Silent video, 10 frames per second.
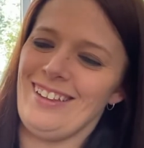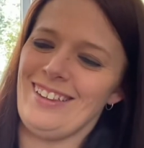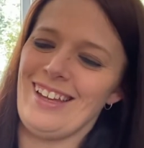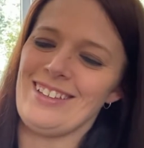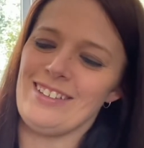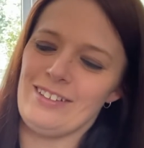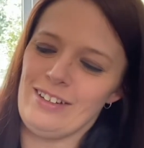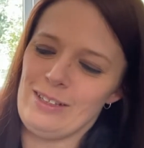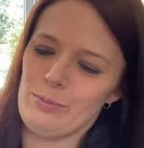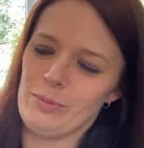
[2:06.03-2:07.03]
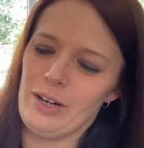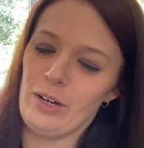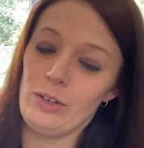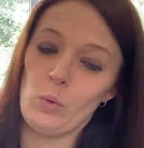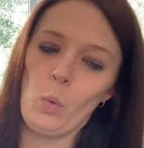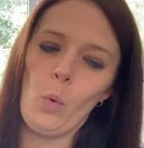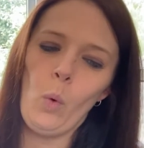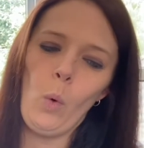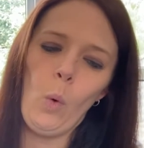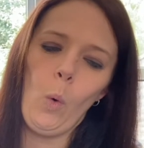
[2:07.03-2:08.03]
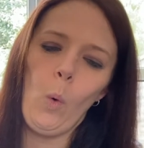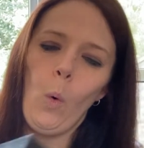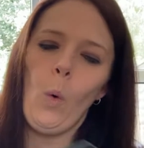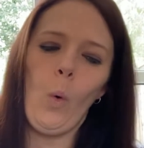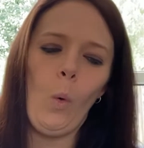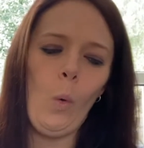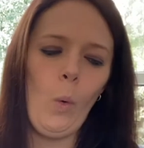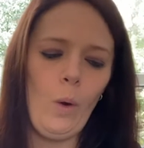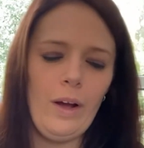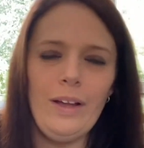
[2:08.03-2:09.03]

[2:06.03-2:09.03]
That's a nice spreadage. Oh, oh, oh.